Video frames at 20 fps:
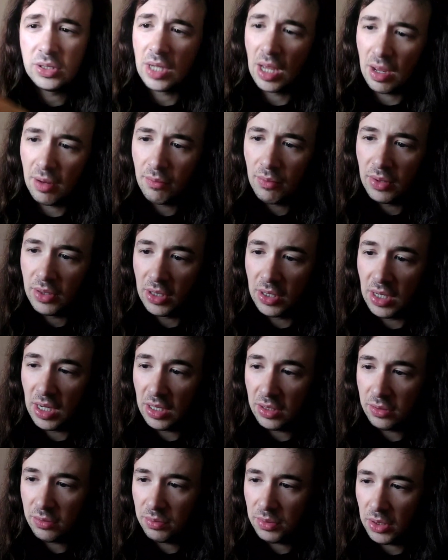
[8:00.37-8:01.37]
there with an
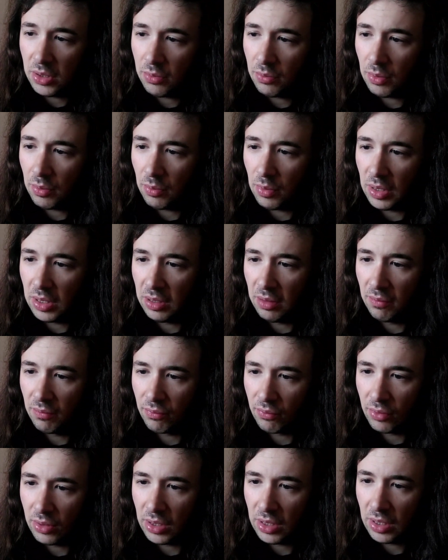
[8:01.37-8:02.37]
interview with William
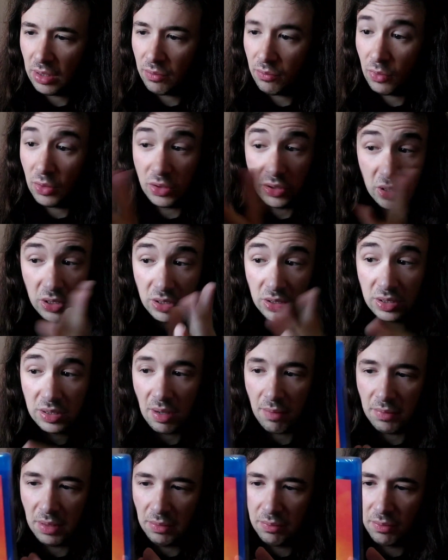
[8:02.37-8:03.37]
Friedkin, which is
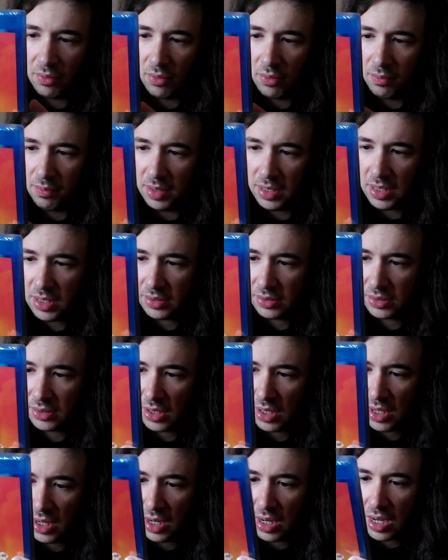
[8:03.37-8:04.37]
74 minutes,
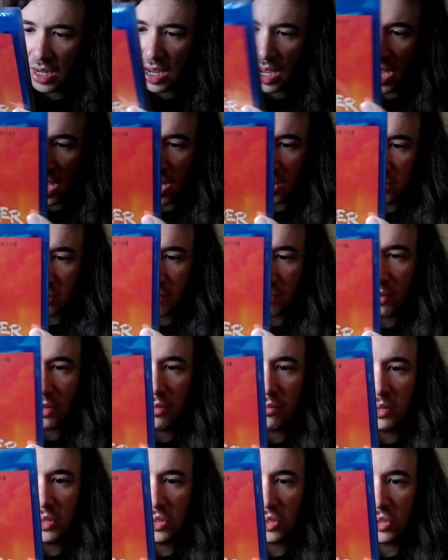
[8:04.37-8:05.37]
and the
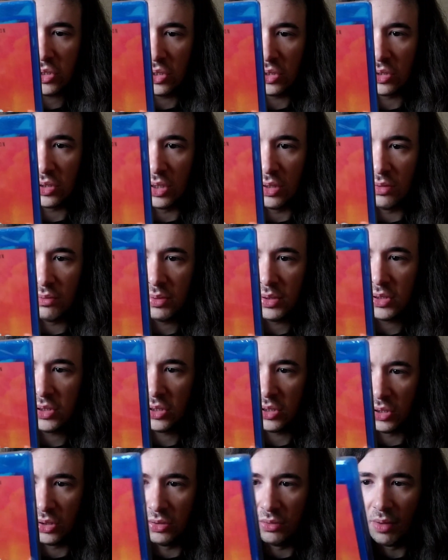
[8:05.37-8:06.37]
film is just over
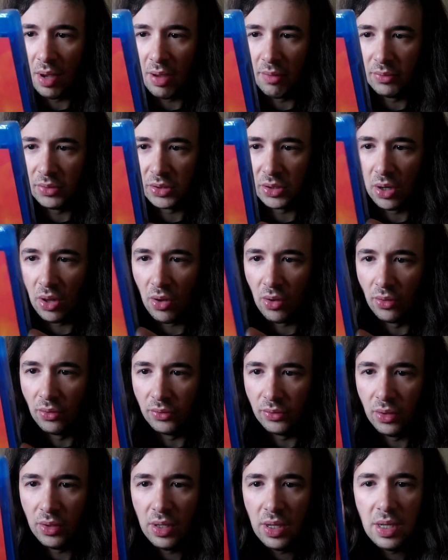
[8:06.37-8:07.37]
2 hours
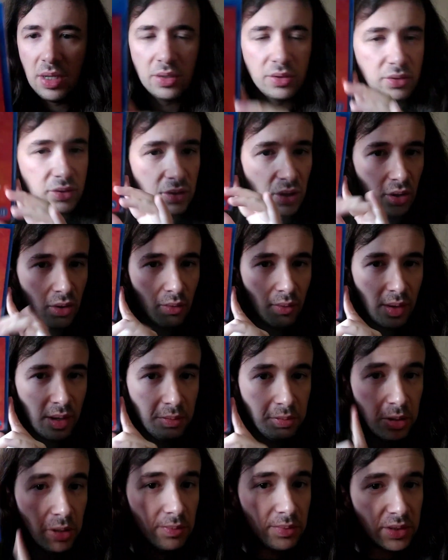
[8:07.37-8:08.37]
long. So
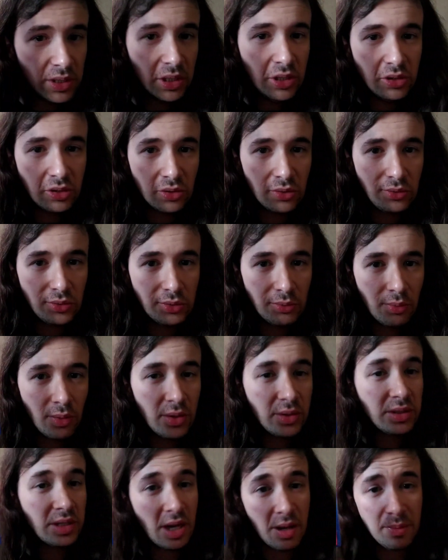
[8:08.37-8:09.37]
if you've seen Sorcerer,
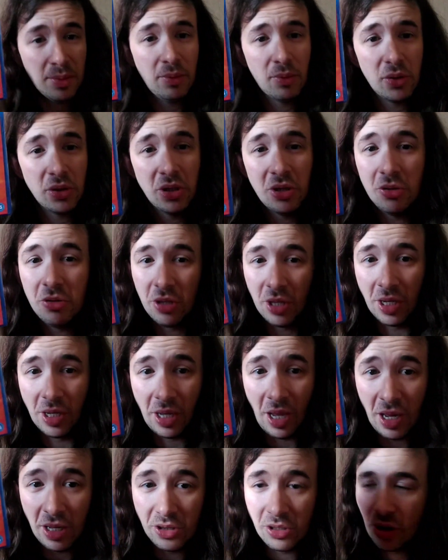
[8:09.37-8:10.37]
tell me what you think
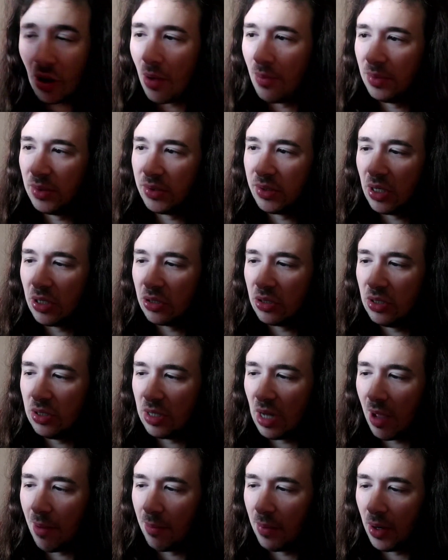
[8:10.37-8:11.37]
in the comment section
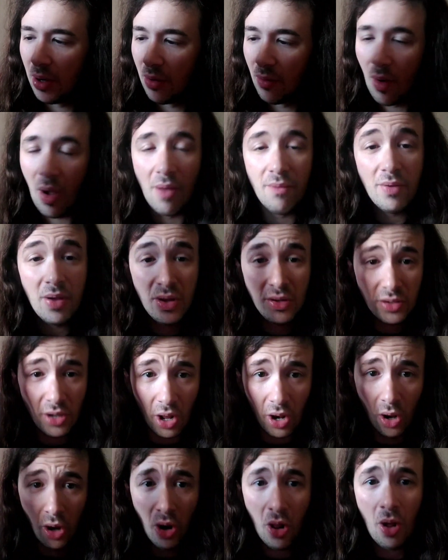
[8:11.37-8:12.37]
down below. I've heard a
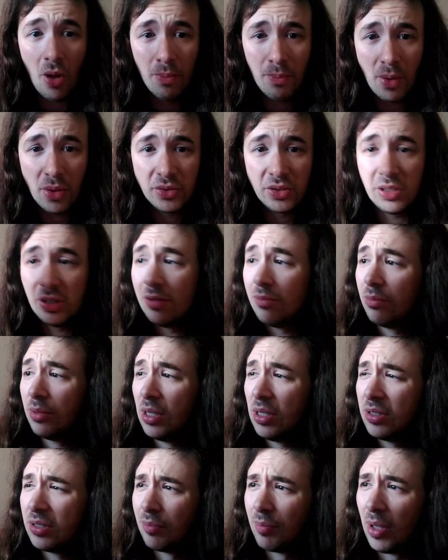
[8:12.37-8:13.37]
lot of positive
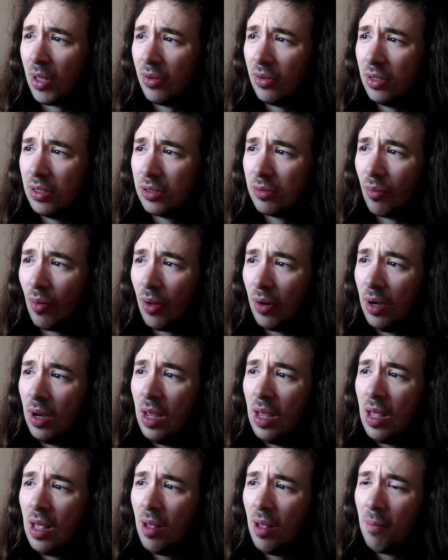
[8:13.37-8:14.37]
things about this one,
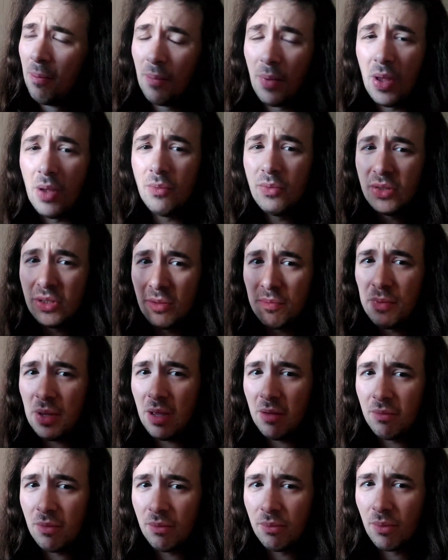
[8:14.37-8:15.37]
but it was a bit
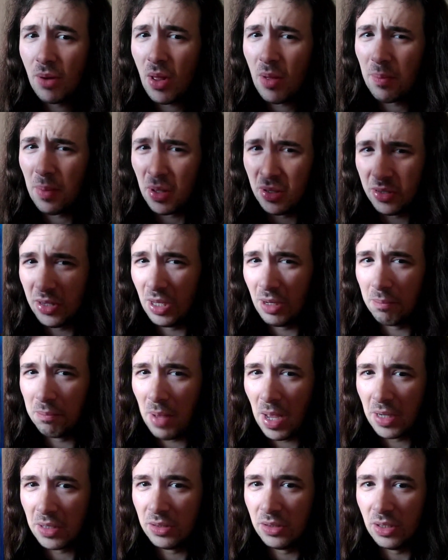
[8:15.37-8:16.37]
of a flop, I think,
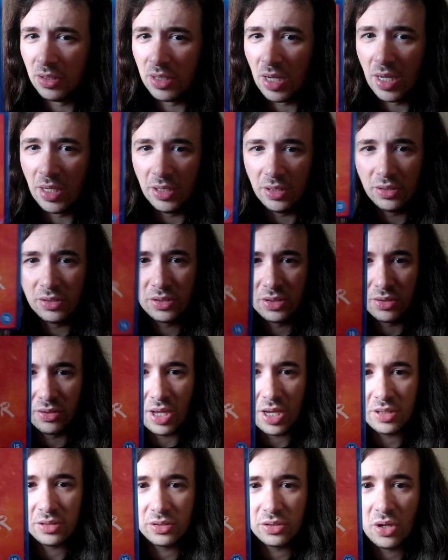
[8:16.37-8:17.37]
back in the day. So
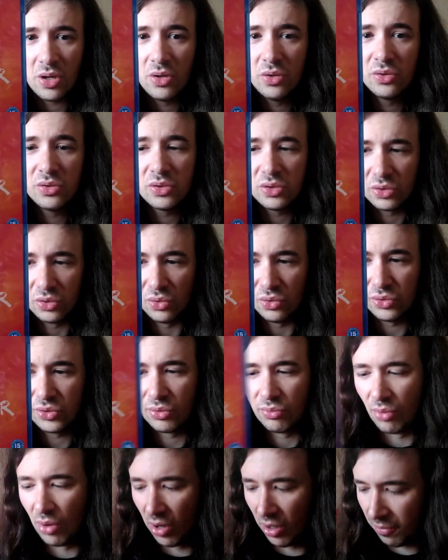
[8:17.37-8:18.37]
that's
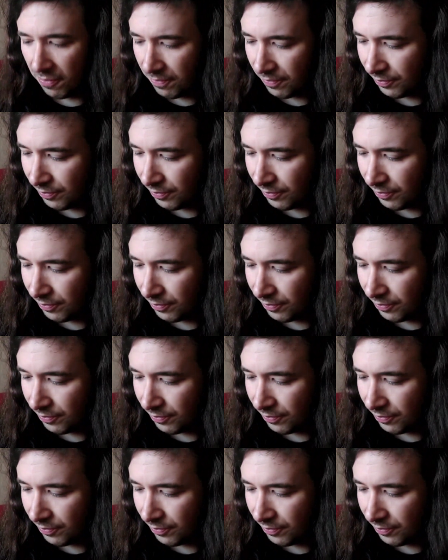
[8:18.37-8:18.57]
Sorcerer.